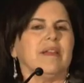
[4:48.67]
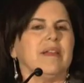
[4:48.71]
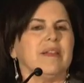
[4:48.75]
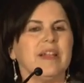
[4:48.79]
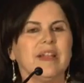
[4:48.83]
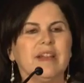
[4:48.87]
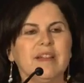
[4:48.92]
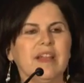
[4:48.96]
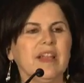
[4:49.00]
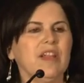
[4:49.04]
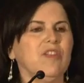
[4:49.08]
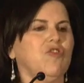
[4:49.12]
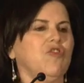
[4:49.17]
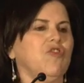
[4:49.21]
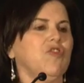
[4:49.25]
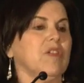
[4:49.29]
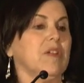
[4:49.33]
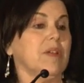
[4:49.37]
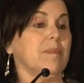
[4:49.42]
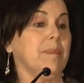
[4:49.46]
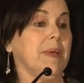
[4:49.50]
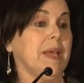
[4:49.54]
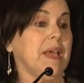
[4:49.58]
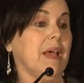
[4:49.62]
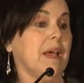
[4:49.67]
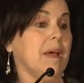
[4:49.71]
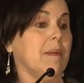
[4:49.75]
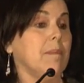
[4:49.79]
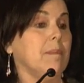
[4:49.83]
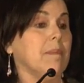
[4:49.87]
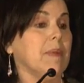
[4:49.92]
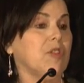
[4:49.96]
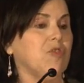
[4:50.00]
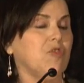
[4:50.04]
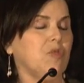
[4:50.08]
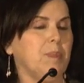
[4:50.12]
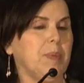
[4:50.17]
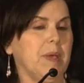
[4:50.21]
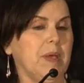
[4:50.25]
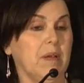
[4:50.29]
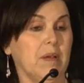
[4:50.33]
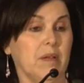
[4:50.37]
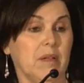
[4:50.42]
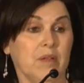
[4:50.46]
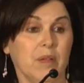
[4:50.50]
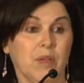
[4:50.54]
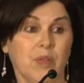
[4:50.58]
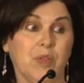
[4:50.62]
the tension became much
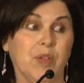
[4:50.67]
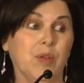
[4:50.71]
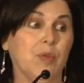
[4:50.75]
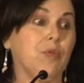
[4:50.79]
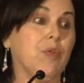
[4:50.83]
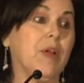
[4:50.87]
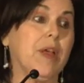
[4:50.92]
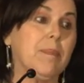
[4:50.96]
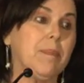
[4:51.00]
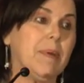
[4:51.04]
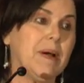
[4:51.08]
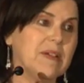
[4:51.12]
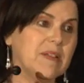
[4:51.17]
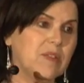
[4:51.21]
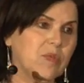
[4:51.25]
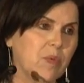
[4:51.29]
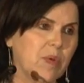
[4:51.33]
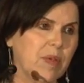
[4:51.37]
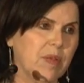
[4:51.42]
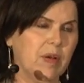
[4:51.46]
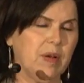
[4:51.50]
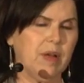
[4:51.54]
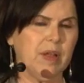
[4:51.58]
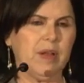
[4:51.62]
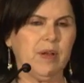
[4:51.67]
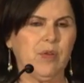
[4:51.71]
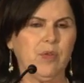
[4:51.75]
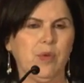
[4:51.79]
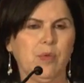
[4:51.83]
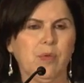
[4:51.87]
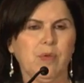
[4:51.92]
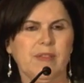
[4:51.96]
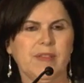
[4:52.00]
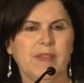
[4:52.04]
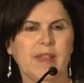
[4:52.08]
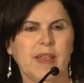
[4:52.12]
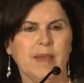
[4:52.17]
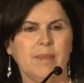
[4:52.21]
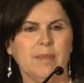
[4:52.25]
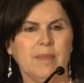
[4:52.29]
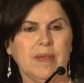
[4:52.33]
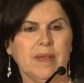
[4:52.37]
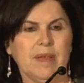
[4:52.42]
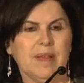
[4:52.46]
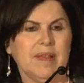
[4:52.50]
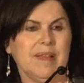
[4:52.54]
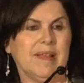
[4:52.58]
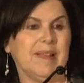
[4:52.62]
bigger. The rabbis were angry with them.
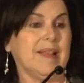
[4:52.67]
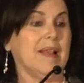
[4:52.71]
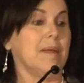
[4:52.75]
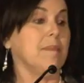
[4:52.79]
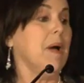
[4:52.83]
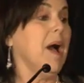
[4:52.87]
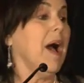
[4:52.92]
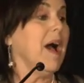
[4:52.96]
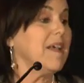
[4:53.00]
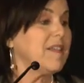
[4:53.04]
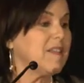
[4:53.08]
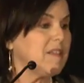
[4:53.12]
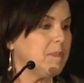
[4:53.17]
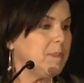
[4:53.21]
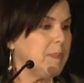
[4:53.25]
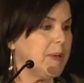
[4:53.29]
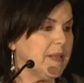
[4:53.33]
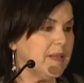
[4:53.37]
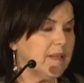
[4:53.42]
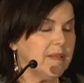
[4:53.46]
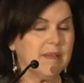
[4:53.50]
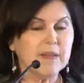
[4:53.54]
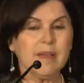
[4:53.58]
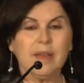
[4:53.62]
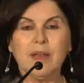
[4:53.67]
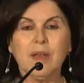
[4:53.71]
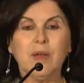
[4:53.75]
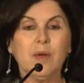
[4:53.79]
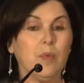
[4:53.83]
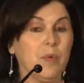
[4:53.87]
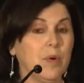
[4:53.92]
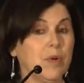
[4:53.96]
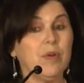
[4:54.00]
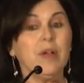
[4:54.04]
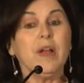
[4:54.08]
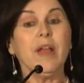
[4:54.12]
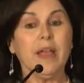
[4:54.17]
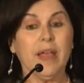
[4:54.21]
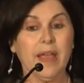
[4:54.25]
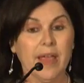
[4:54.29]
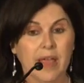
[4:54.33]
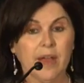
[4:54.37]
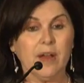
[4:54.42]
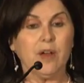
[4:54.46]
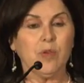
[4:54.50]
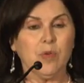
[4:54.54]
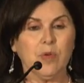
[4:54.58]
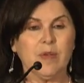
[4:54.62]
Some husbands were
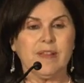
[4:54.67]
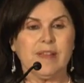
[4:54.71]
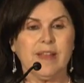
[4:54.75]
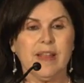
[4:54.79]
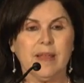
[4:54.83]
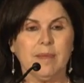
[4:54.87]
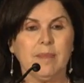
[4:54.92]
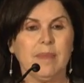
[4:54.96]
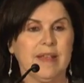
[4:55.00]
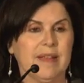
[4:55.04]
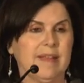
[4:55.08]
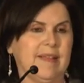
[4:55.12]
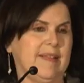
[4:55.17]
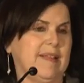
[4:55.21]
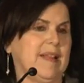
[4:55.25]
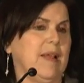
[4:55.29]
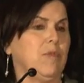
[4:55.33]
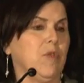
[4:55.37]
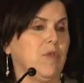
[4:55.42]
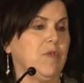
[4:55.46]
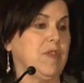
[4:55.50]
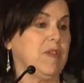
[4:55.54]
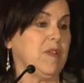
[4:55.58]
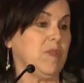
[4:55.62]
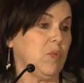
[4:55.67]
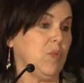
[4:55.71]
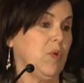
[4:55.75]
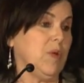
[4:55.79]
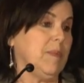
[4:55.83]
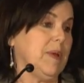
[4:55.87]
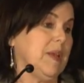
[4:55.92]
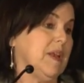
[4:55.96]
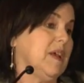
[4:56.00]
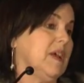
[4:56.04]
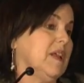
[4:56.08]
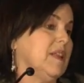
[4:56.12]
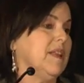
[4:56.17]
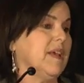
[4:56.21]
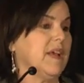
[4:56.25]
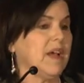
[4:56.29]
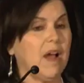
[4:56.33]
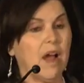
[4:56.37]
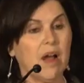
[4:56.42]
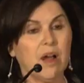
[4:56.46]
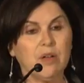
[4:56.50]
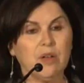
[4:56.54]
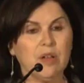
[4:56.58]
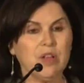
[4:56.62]
angry with them as some of these women got the
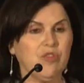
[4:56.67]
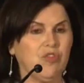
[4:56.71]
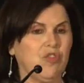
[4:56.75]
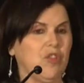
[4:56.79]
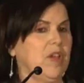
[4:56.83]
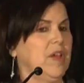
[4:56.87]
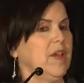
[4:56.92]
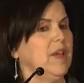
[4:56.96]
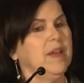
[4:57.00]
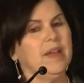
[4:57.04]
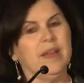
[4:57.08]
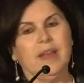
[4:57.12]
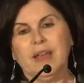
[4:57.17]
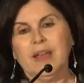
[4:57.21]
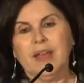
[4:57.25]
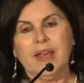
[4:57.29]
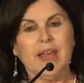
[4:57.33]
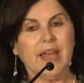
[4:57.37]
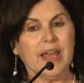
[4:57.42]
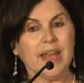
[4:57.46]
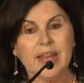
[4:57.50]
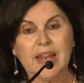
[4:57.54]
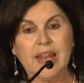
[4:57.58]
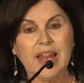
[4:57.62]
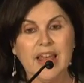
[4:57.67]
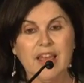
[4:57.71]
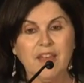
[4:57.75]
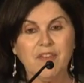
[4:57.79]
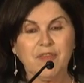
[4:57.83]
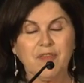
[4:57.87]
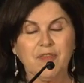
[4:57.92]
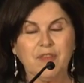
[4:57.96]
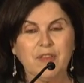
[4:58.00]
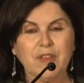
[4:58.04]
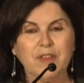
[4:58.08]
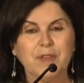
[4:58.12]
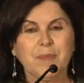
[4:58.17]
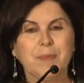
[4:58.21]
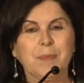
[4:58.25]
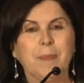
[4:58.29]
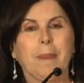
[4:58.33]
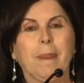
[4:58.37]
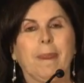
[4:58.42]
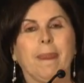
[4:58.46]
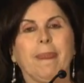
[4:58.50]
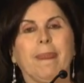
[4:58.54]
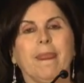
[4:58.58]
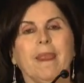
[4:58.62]
courage and left.
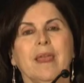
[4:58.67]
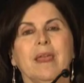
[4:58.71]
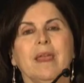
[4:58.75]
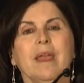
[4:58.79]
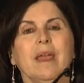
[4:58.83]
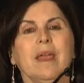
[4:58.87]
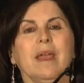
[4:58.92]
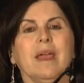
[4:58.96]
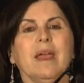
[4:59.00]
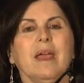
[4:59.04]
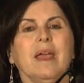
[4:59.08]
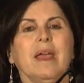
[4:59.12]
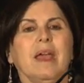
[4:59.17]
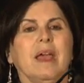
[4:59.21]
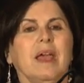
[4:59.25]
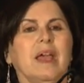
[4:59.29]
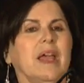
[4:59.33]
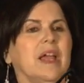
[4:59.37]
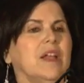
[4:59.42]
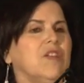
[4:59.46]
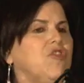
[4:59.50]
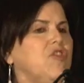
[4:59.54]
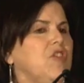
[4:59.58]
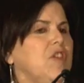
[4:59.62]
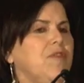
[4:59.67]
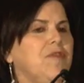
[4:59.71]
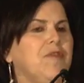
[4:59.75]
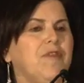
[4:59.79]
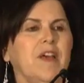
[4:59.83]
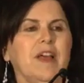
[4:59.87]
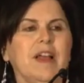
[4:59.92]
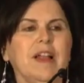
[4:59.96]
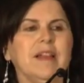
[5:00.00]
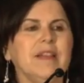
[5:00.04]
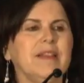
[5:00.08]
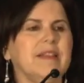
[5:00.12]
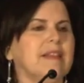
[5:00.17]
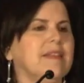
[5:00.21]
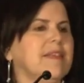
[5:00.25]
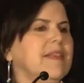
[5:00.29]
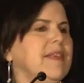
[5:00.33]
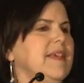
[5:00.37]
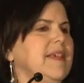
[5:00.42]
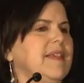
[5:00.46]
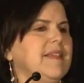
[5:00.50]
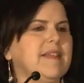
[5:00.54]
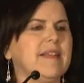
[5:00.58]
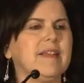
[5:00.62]
And she felt that
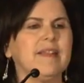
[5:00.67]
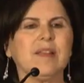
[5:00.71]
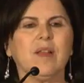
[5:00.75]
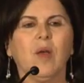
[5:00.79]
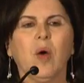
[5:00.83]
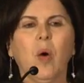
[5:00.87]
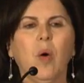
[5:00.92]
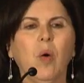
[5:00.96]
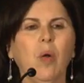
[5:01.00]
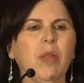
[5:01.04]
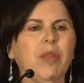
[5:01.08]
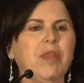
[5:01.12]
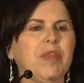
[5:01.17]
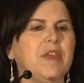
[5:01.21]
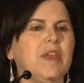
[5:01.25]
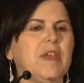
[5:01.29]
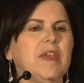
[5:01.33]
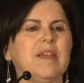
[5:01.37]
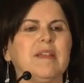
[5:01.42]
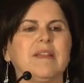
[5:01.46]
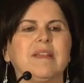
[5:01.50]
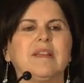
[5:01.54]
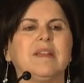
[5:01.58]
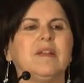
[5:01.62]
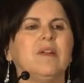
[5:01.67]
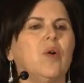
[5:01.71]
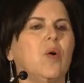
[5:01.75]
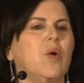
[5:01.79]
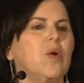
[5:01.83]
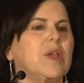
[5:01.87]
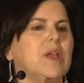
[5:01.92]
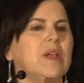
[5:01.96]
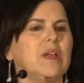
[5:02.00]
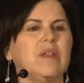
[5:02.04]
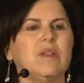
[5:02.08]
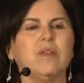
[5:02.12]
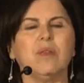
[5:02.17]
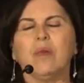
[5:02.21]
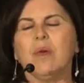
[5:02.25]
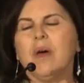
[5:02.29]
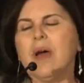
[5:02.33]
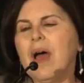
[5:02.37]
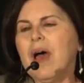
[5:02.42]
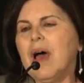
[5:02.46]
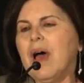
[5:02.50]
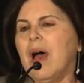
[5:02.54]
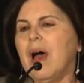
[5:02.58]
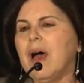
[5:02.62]
this is, whole thing is going to
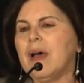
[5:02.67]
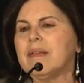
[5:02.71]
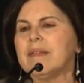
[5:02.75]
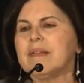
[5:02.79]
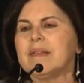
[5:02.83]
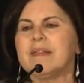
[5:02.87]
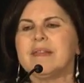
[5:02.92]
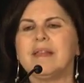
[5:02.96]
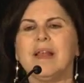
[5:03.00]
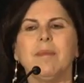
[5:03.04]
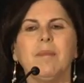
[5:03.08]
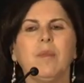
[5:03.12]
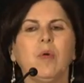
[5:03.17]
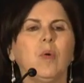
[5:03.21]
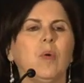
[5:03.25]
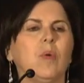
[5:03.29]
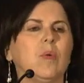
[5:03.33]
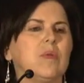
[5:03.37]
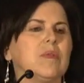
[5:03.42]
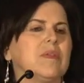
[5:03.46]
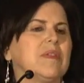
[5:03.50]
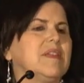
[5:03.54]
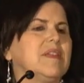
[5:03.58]
somehow